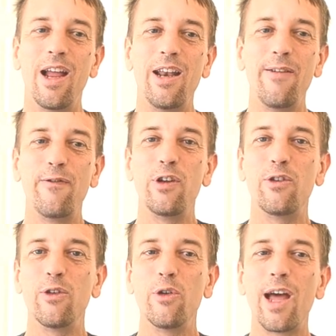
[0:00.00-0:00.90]
And if
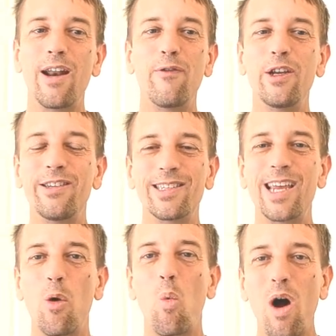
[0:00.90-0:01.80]
you do that, if you just
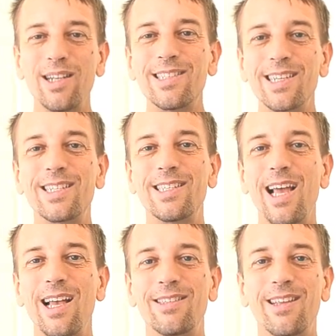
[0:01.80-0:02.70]
get one
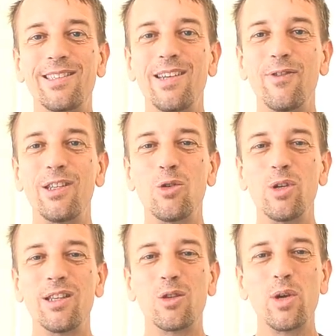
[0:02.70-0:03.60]
success that's even
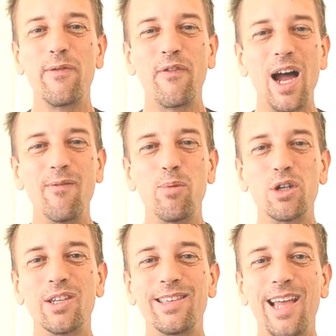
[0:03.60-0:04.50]
doing 3-5
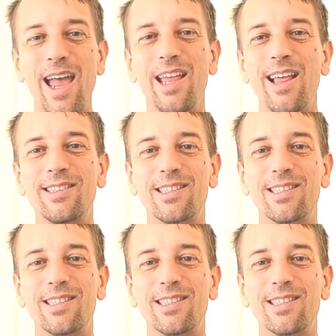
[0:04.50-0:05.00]
books a day,